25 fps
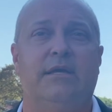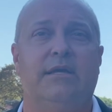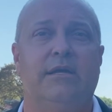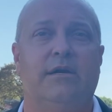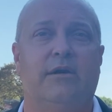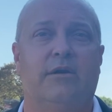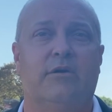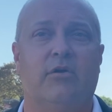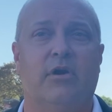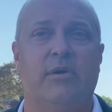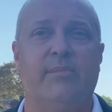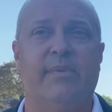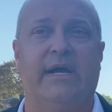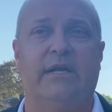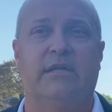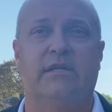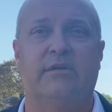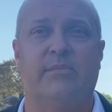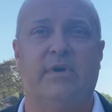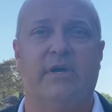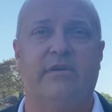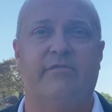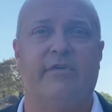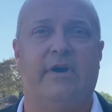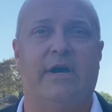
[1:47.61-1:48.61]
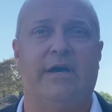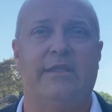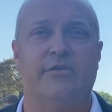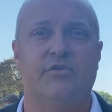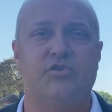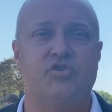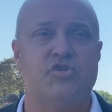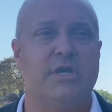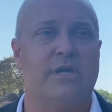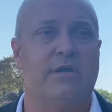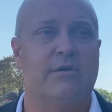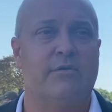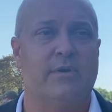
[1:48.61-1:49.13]
you know, going back to my
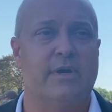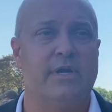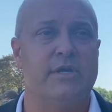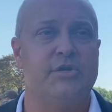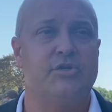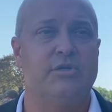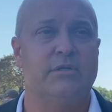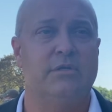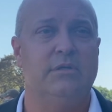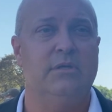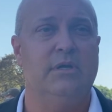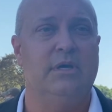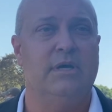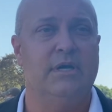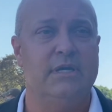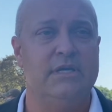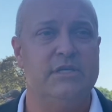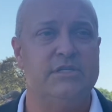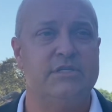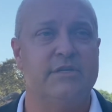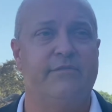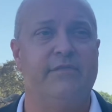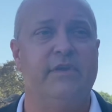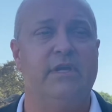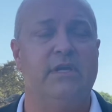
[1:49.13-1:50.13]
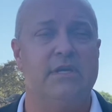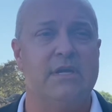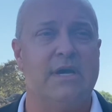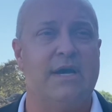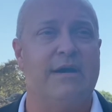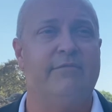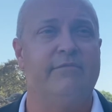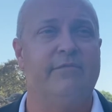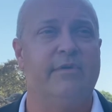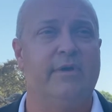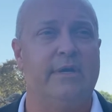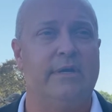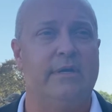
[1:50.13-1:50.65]
father's generation, uh, he's a
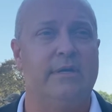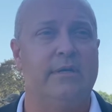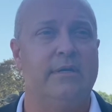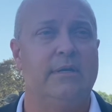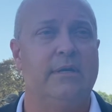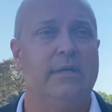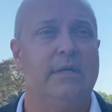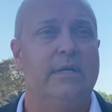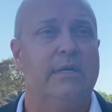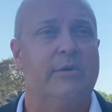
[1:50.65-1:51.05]
Vietnam veteran.